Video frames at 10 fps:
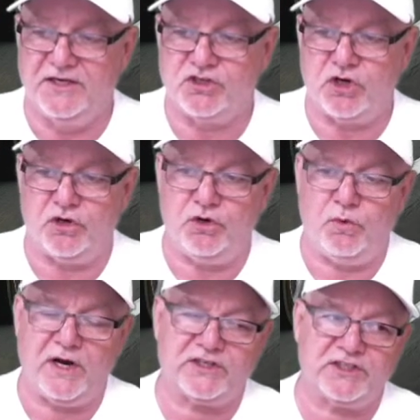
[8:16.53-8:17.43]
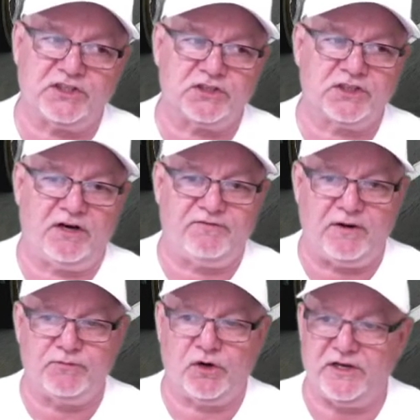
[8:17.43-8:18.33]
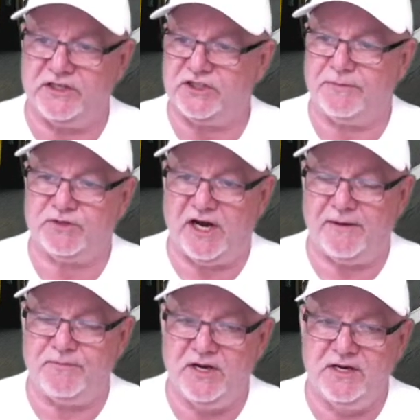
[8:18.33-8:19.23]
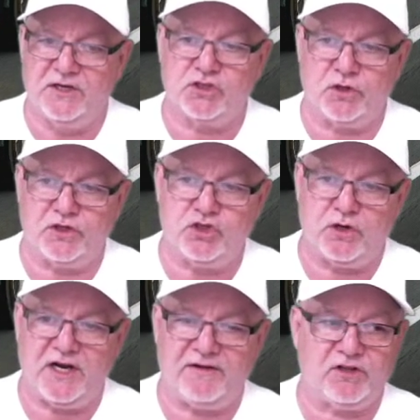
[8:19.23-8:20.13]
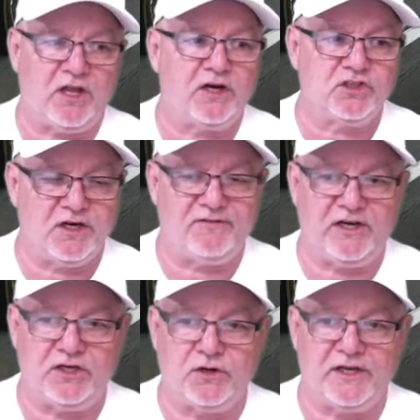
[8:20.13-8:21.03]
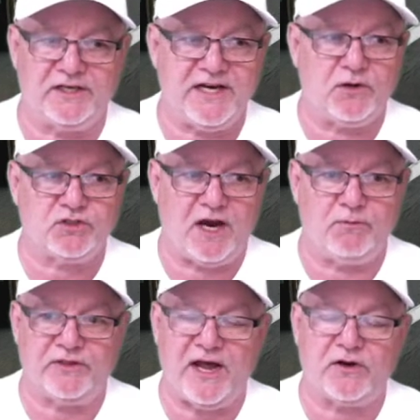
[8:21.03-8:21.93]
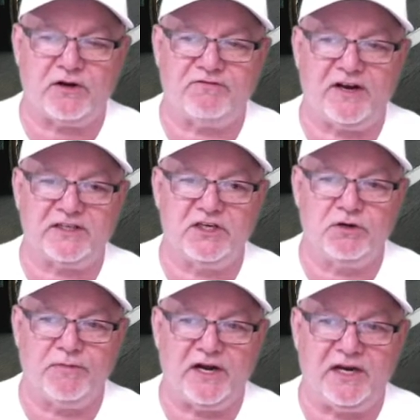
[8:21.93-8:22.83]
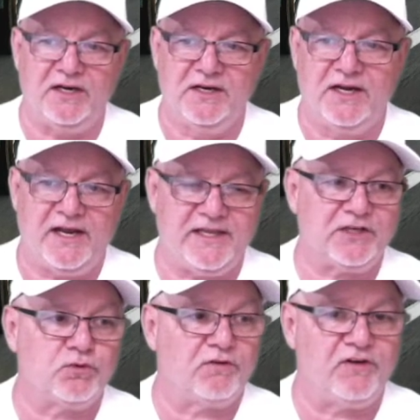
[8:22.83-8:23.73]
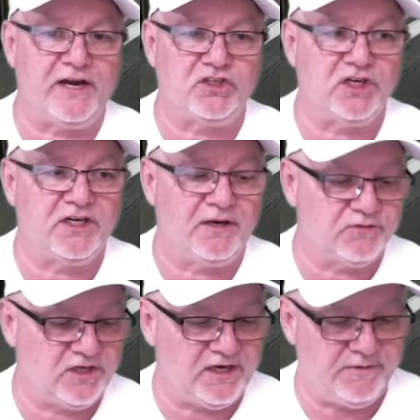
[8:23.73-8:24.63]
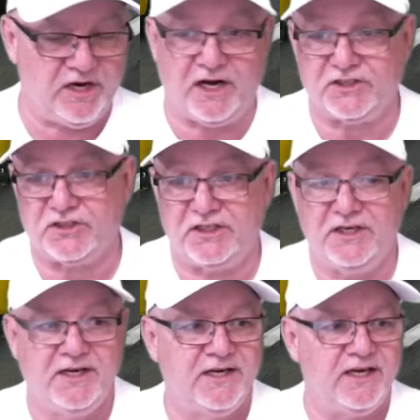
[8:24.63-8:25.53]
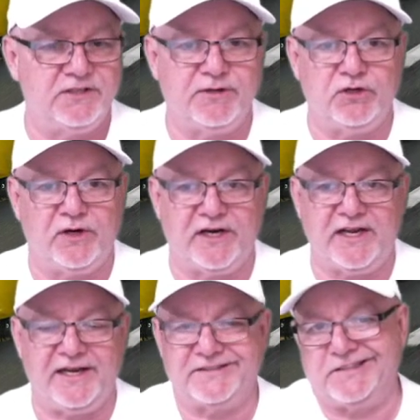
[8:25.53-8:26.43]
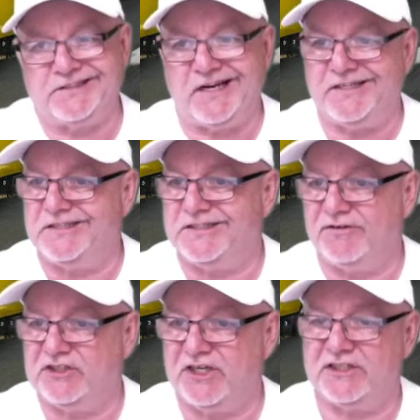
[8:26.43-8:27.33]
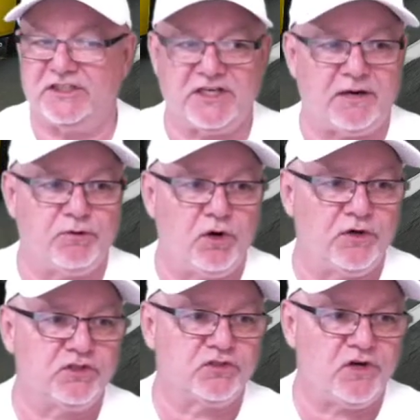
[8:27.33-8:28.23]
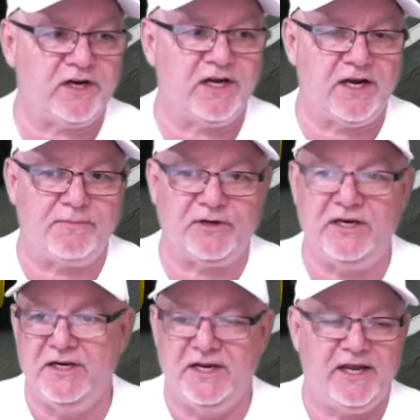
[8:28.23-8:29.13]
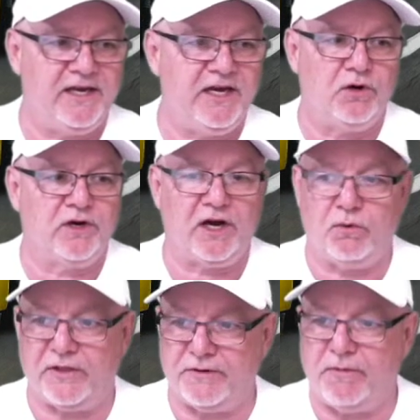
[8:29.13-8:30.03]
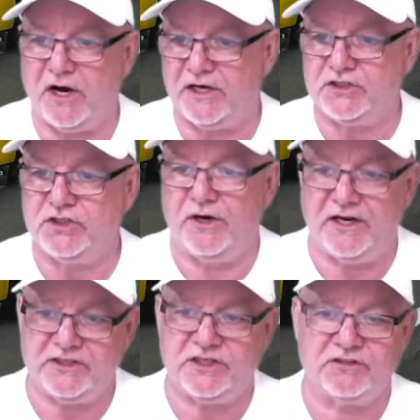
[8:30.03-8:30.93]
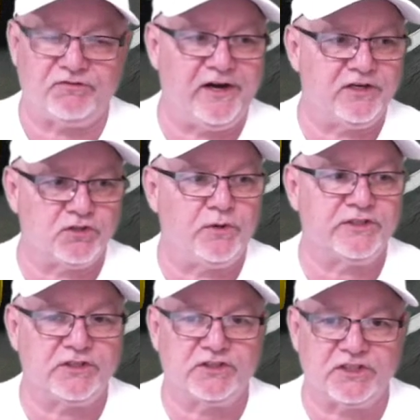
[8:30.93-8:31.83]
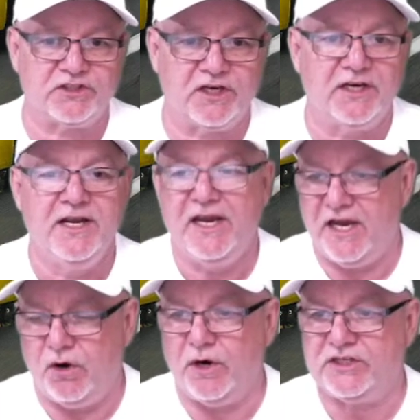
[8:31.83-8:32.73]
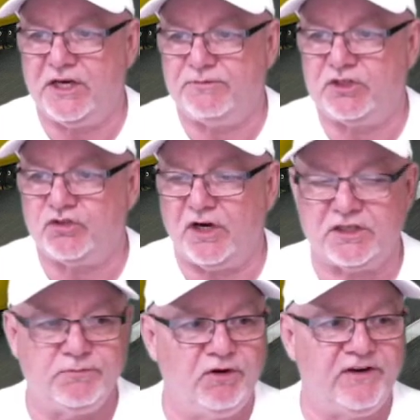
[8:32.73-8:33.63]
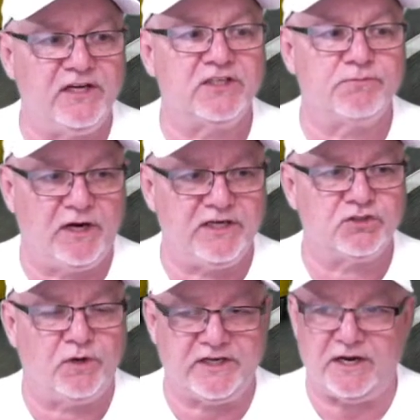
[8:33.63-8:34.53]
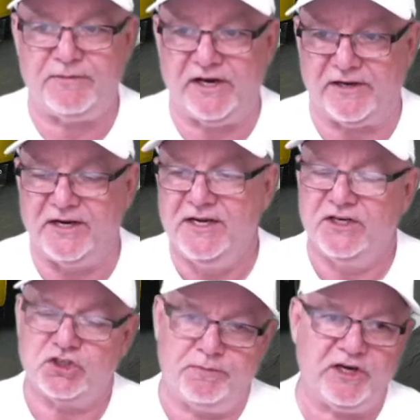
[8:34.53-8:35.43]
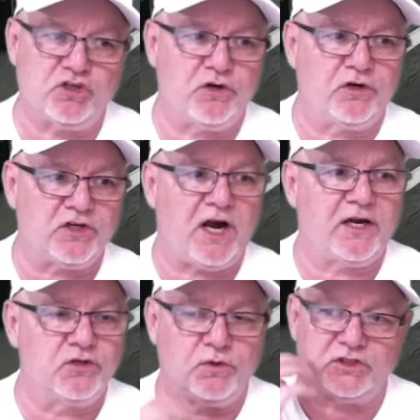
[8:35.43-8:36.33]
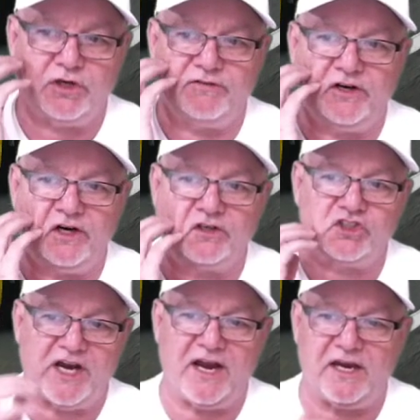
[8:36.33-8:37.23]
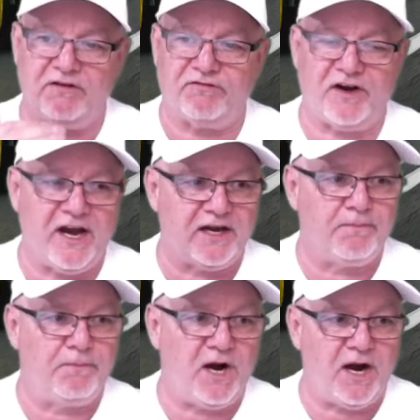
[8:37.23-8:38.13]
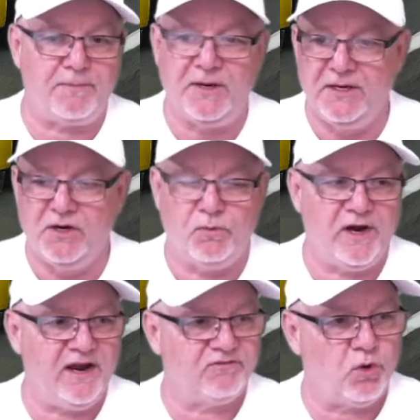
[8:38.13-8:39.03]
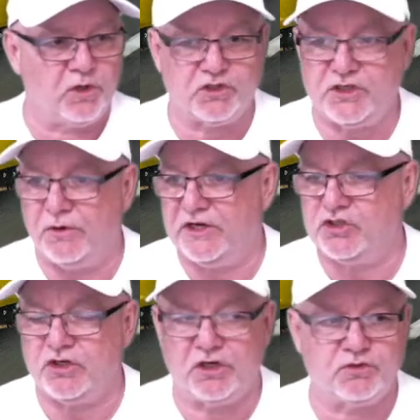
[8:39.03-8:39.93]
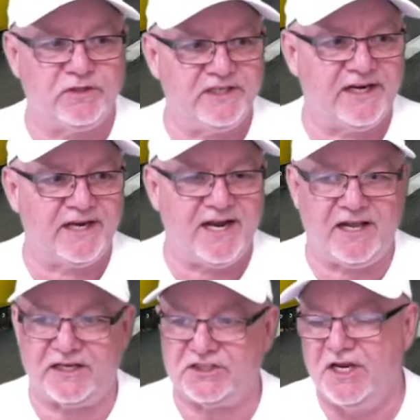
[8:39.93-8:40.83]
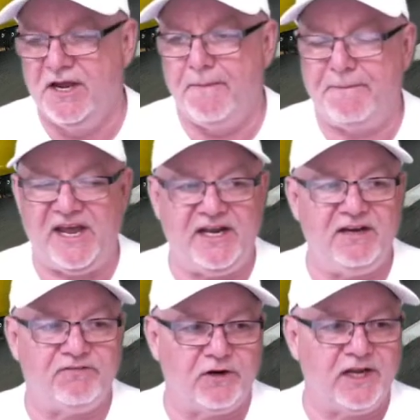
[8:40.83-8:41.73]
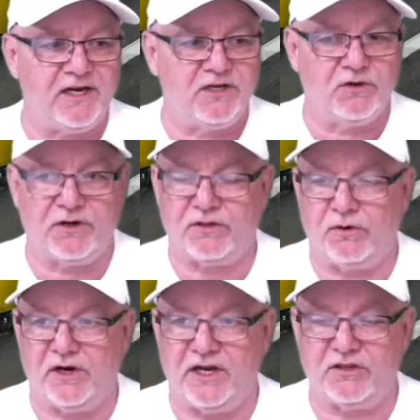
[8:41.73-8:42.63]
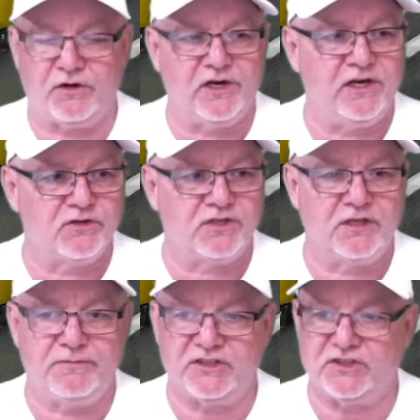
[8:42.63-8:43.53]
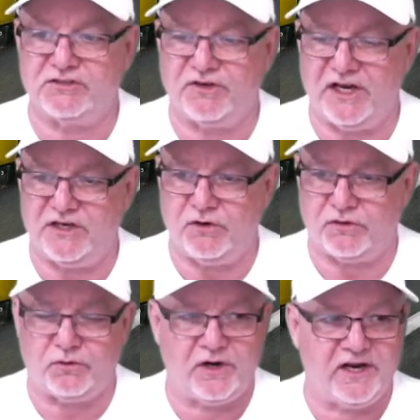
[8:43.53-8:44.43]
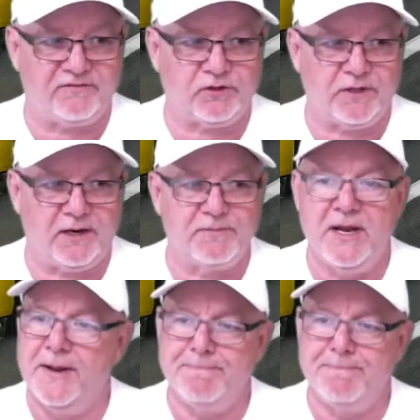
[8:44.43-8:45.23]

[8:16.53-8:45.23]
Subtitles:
So you want to set yourself up during this uptime so that you can have the longevity during the downtime without it affecting your money, and that's where Frank G comes in. I mean, honestly, he's been doing it again since 1976. He's got a brokerage, a trucking company, and he don't care what the market's doing because his freight is always consistent. He always keeps his trucks moving. His money is always coming in. So make sure you're talking to us over here. Shaggy, Frank, Bob. We have Cornerstone Insurance with Nick and Alex. Penny for getting your authority, 30 years in the business for getting your authority off the ground.